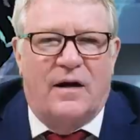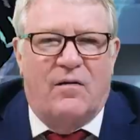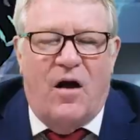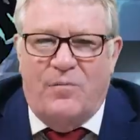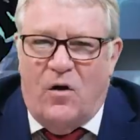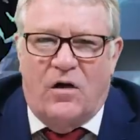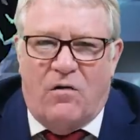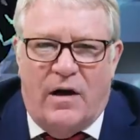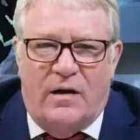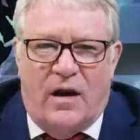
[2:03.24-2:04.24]
now? I'm not a
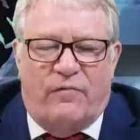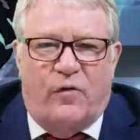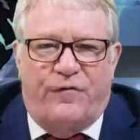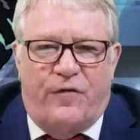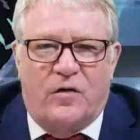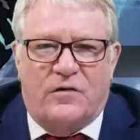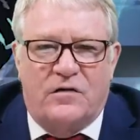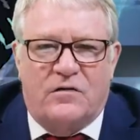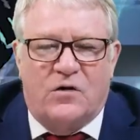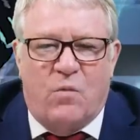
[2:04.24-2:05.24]
great lover of
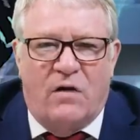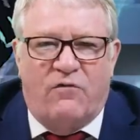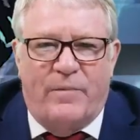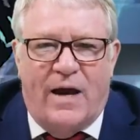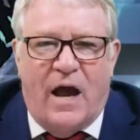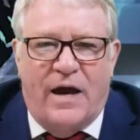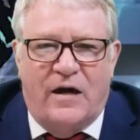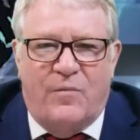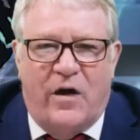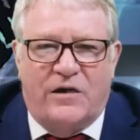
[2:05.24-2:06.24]
foxes because one of them ate
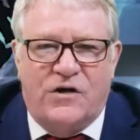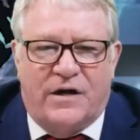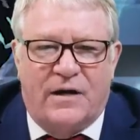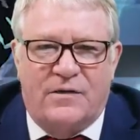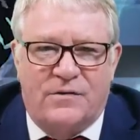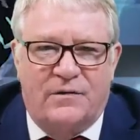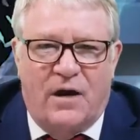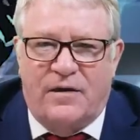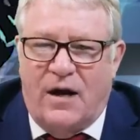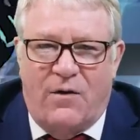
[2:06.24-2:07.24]
eight of my chickens.
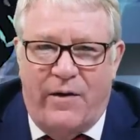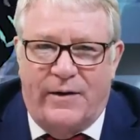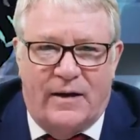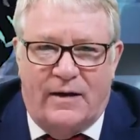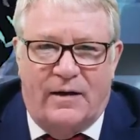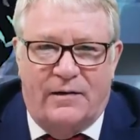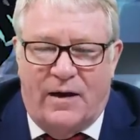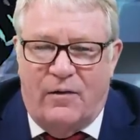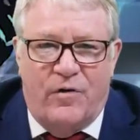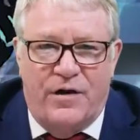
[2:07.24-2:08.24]
I don't know how he did it.
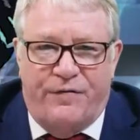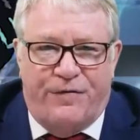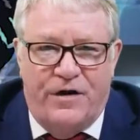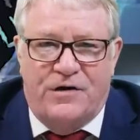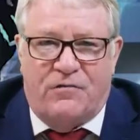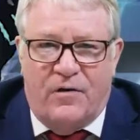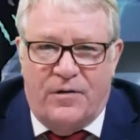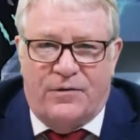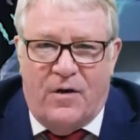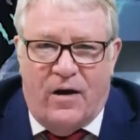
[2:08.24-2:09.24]
They were in the freezer
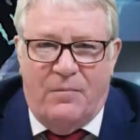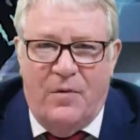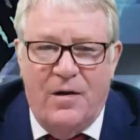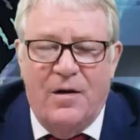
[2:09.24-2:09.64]
at the time.